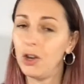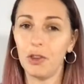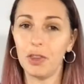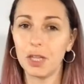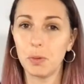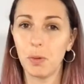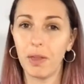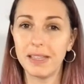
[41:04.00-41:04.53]
Not
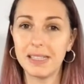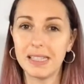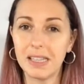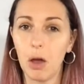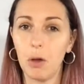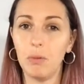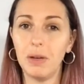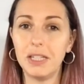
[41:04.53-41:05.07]
this one, this is
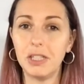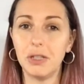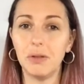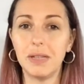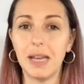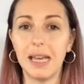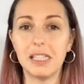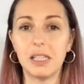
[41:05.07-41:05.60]
only two
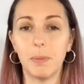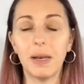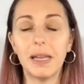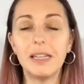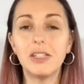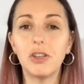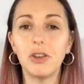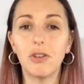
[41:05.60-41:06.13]
days, so
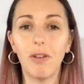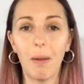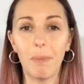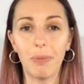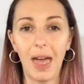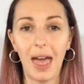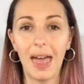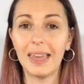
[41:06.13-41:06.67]
please do grab
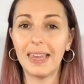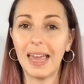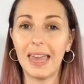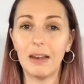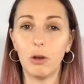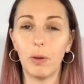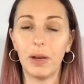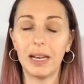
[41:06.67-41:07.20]
that
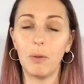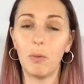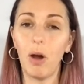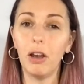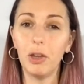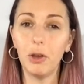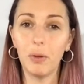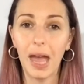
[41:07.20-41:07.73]
again quickly
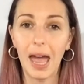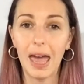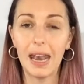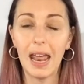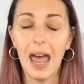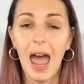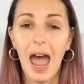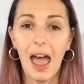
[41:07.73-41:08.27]
while you can.
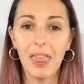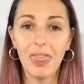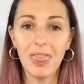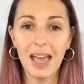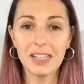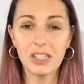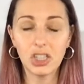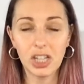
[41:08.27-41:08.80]
And
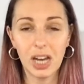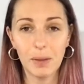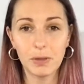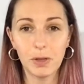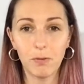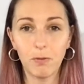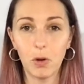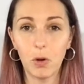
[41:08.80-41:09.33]
that's
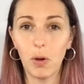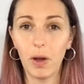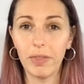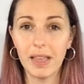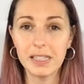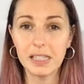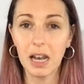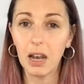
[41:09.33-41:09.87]
Chapter Four, and
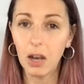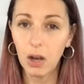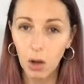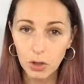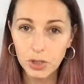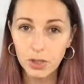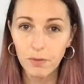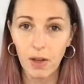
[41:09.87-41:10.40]
there's a
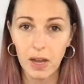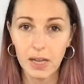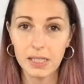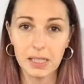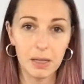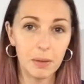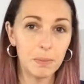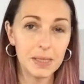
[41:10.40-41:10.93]
lot of
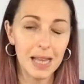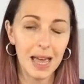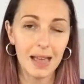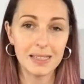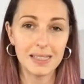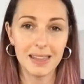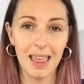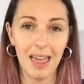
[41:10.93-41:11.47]
items
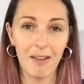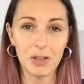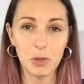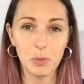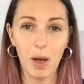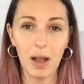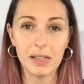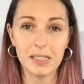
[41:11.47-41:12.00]
under there
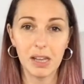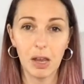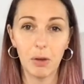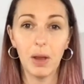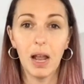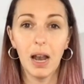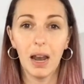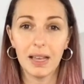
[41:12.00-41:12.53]
as well. So
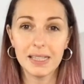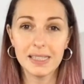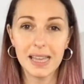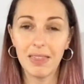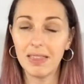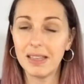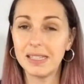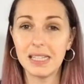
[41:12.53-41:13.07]
like I
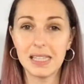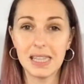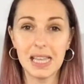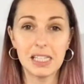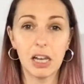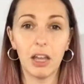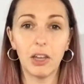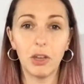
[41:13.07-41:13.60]
say, this is
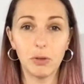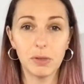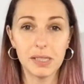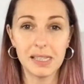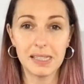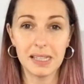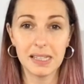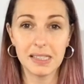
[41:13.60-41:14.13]
things like your
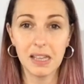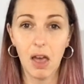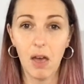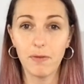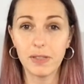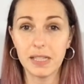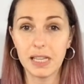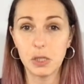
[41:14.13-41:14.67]
Sizzix
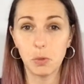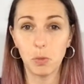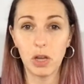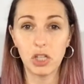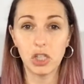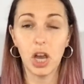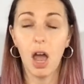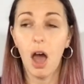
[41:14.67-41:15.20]
surfaces,
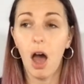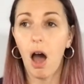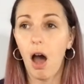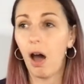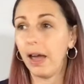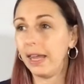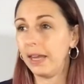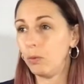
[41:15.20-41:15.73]
which
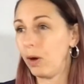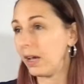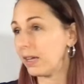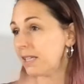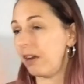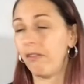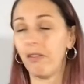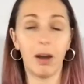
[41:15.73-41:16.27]
I
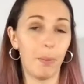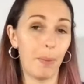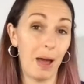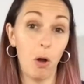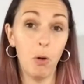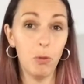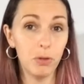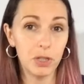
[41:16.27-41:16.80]
wax lyrical about
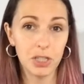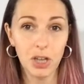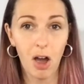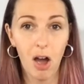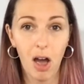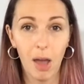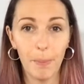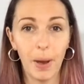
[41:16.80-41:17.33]
all the
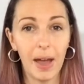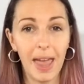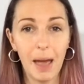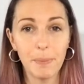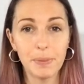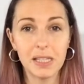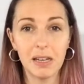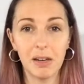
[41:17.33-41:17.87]
time. I
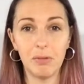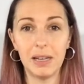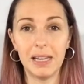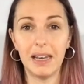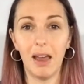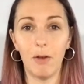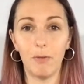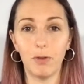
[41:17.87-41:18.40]
absolutely
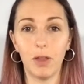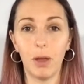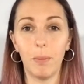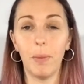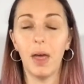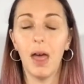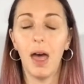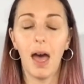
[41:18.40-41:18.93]
love
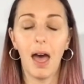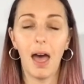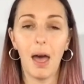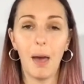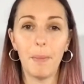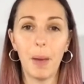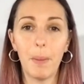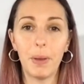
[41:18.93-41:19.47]
them,
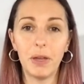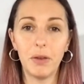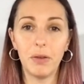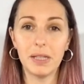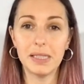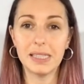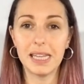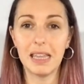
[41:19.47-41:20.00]
um, but you
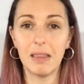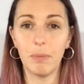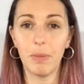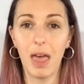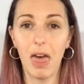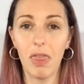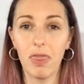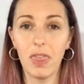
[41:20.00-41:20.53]
can see them
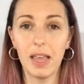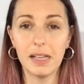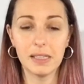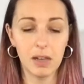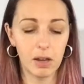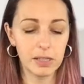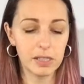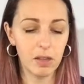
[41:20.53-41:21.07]
there. Things
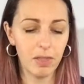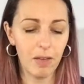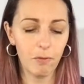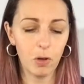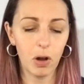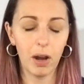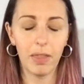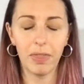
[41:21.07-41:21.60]
like, so they've
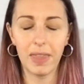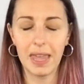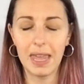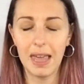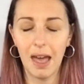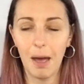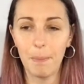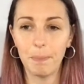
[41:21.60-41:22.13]
got like
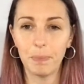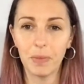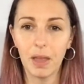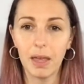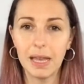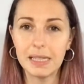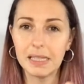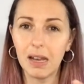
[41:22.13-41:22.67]
the, um,
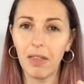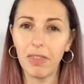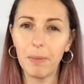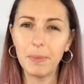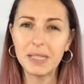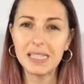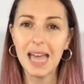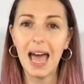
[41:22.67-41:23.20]
it's like the
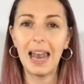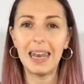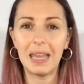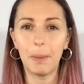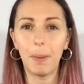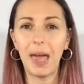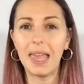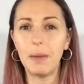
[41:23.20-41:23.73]

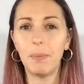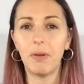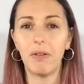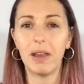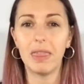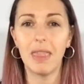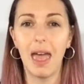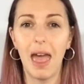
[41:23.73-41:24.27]
metallic paper
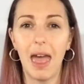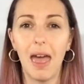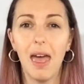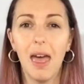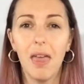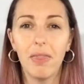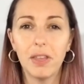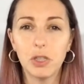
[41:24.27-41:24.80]
in there
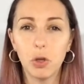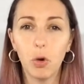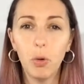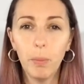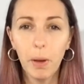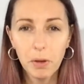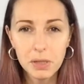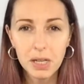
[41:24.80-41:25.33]
that's
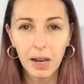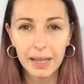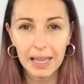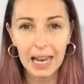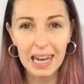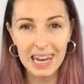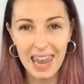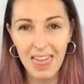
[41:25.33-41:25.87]
almost like
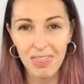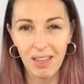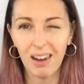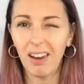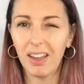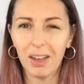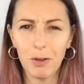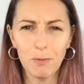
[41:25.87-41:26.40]
a leather,
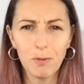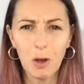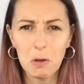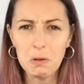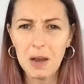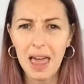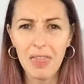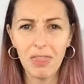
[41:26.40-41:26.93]
like a
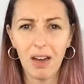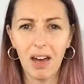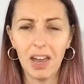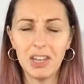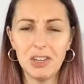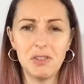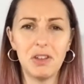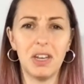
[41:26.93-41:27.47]
faux leather,
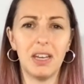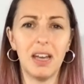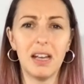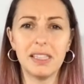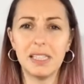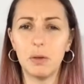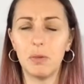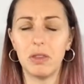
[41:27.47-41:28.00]
and you can
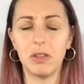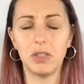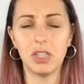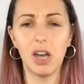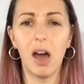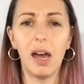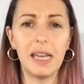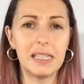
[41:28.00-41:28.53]
cut it with your
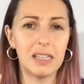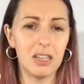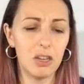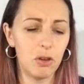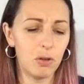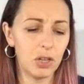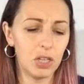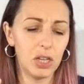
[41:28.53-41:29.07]
dies and
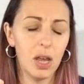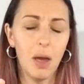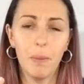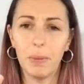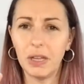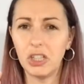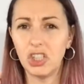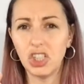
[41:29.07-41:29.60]
you can
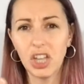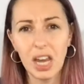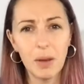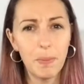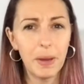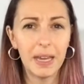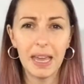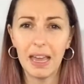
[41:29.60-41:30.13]
be
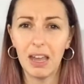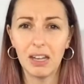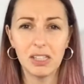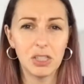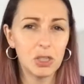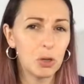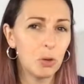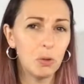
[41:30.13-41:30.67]
shaping it
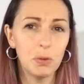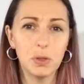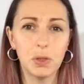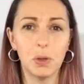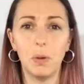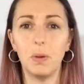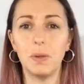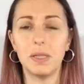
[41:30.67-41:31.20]
and all
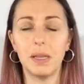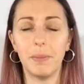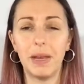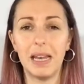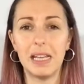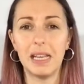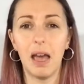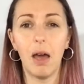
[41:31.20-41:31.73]
sorts. I
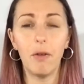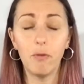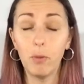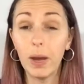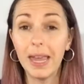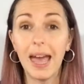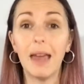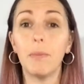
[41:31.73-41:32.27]
mean, if
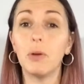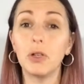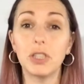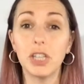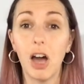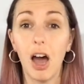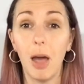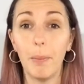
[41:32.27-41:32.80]
we had more
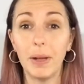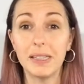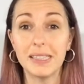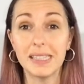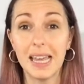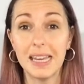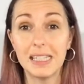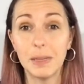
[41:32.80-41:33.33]
time, I'd
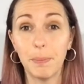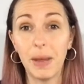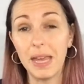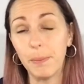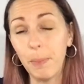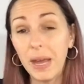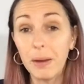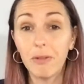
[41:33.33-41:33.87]
say to
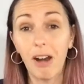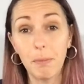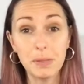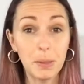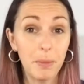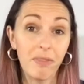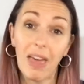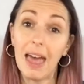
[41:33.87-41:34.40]
Pete, Pete, grab grab
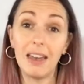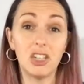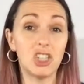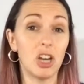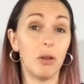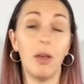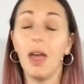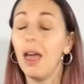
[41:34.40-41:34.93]
some of that and
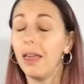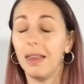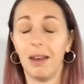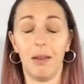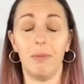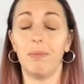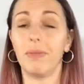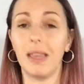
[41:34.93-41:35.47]
show, you
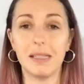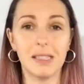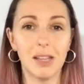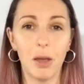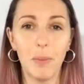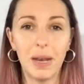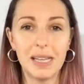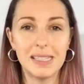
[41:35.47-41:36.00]
know, there's
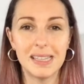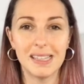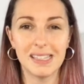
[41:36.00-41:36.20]
so many